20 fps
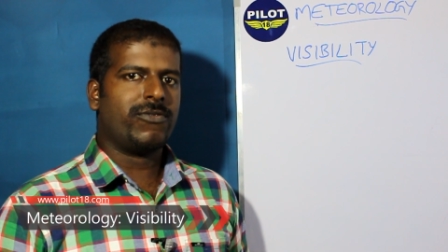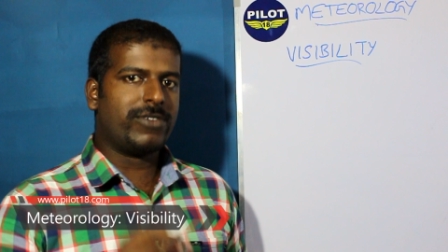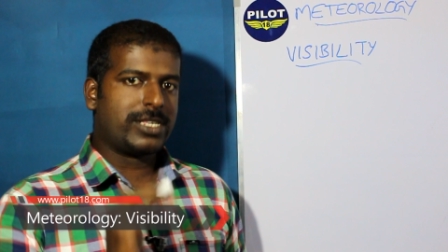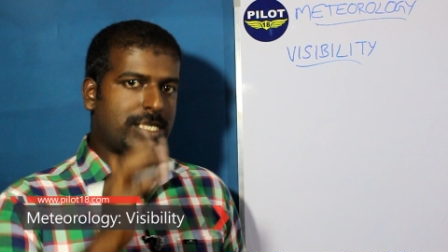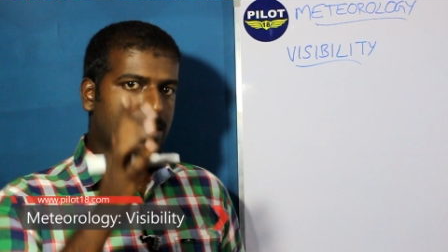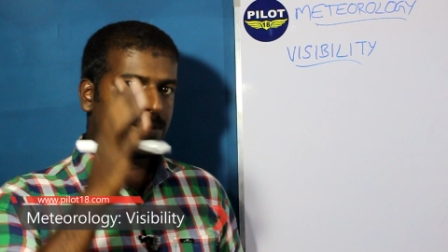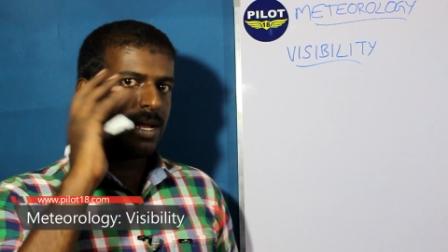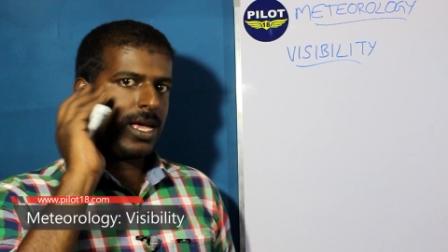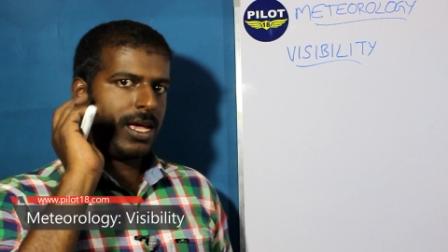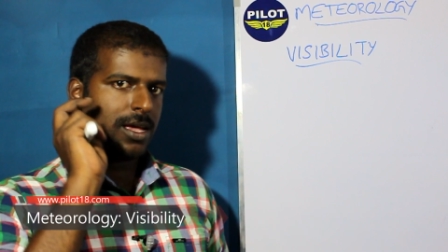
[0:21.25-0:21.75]

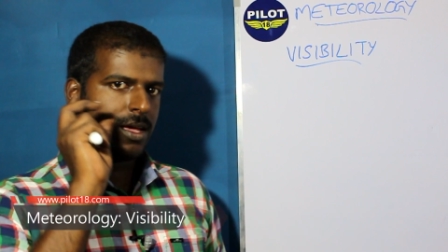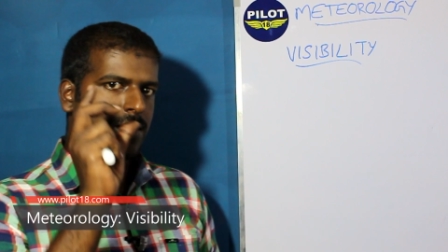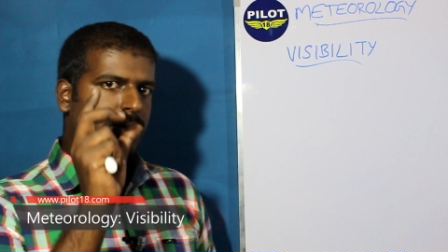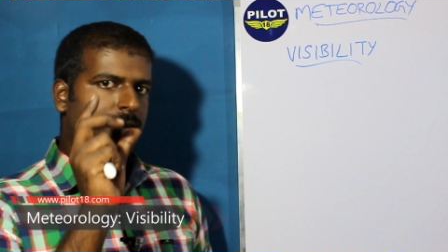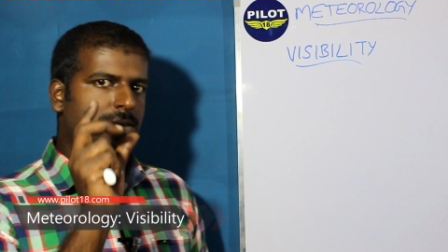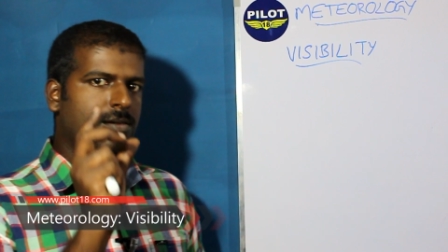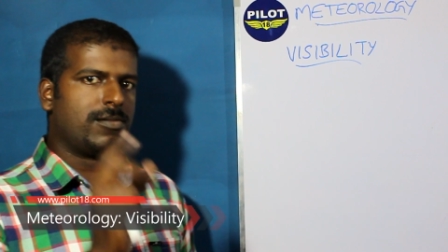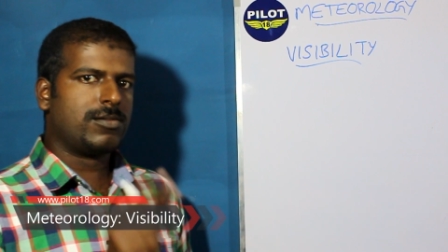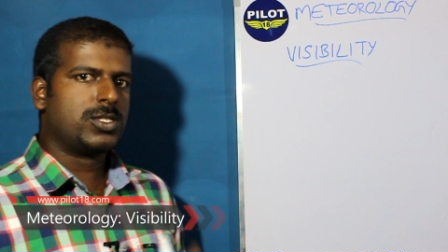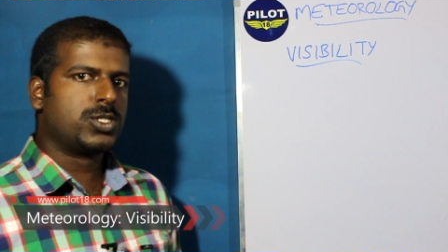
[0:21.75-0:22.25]
visibly.
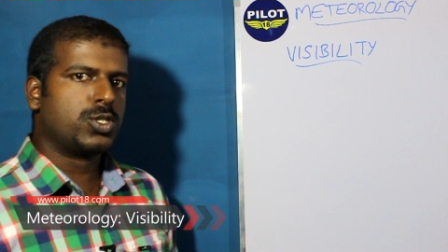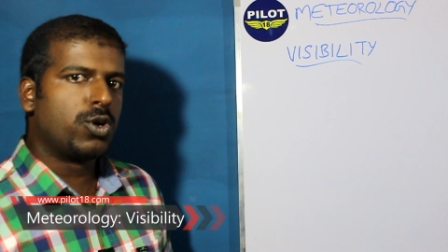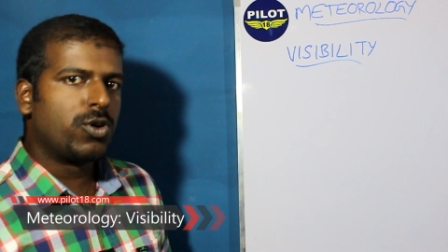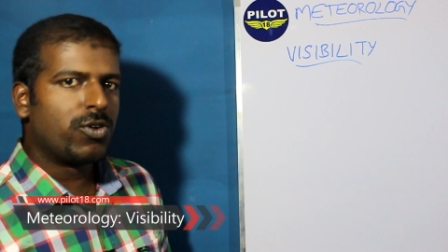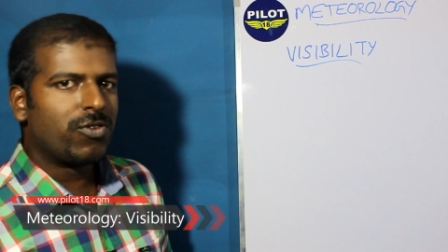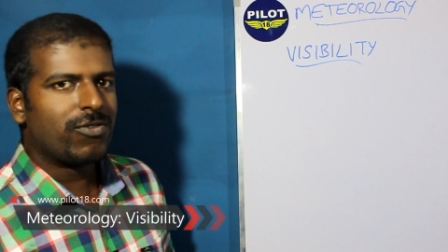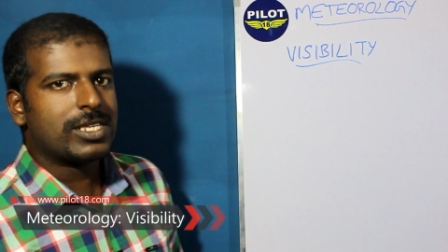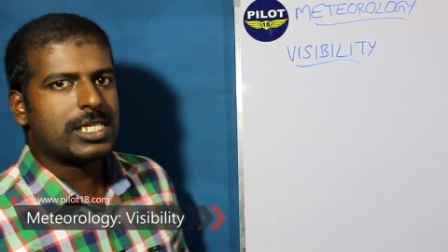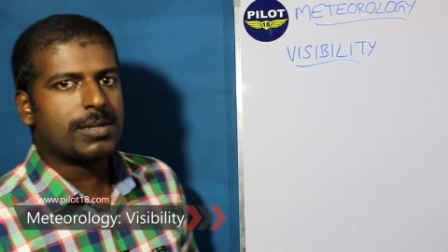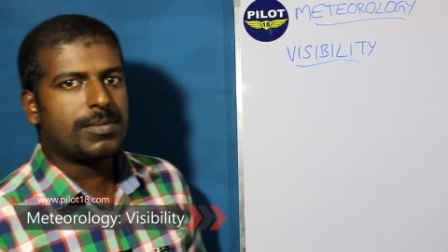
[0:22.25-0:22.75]
So
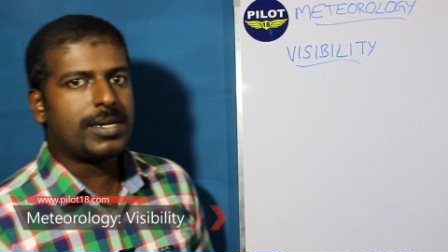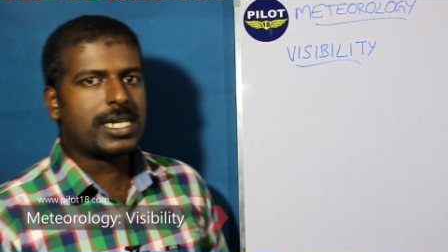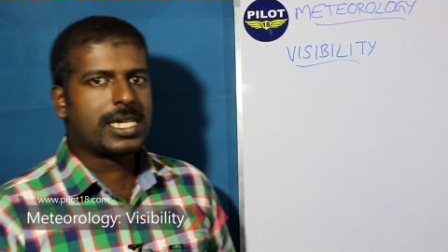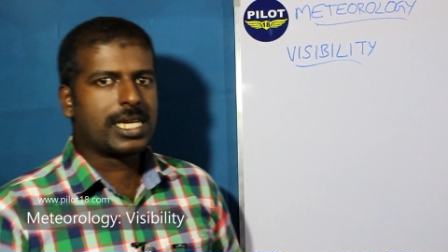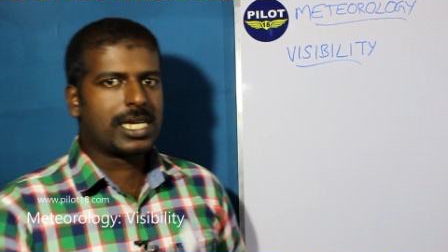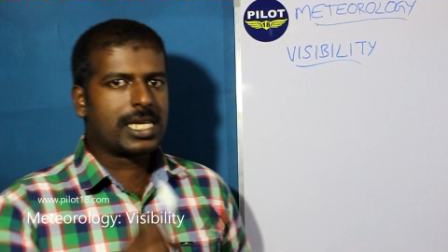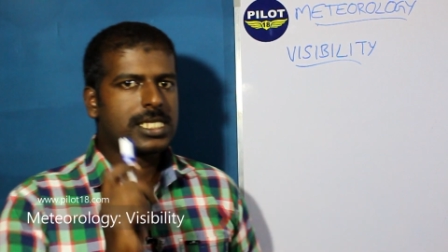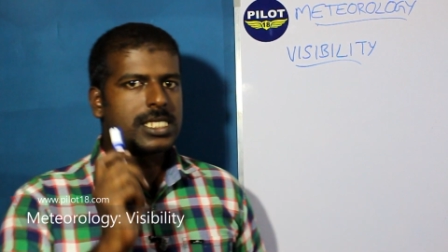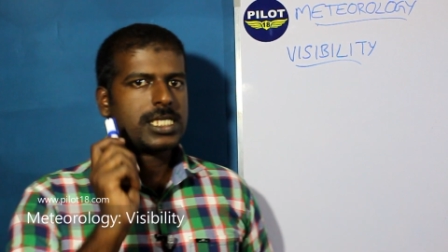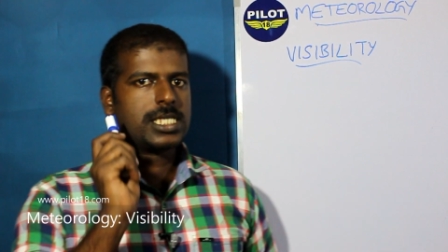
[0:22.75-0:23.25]

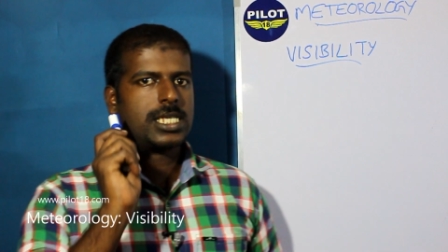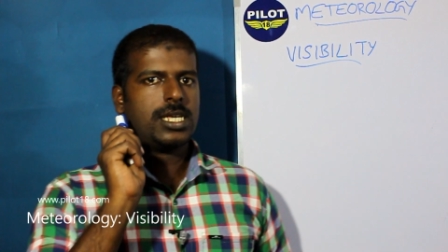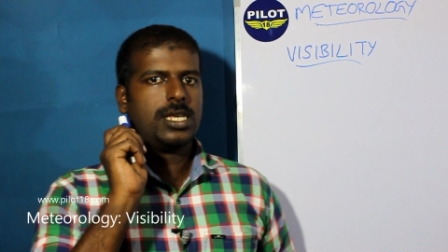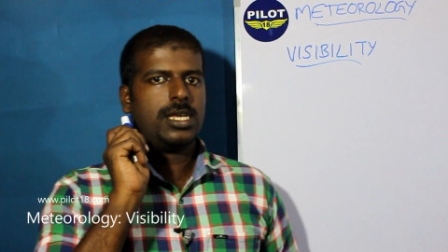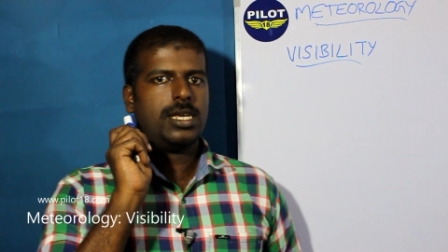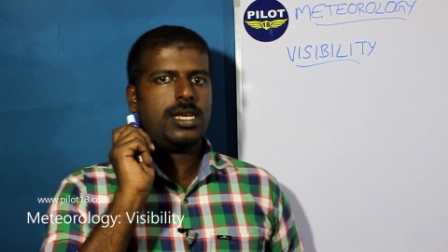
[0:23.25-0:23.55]
visibility is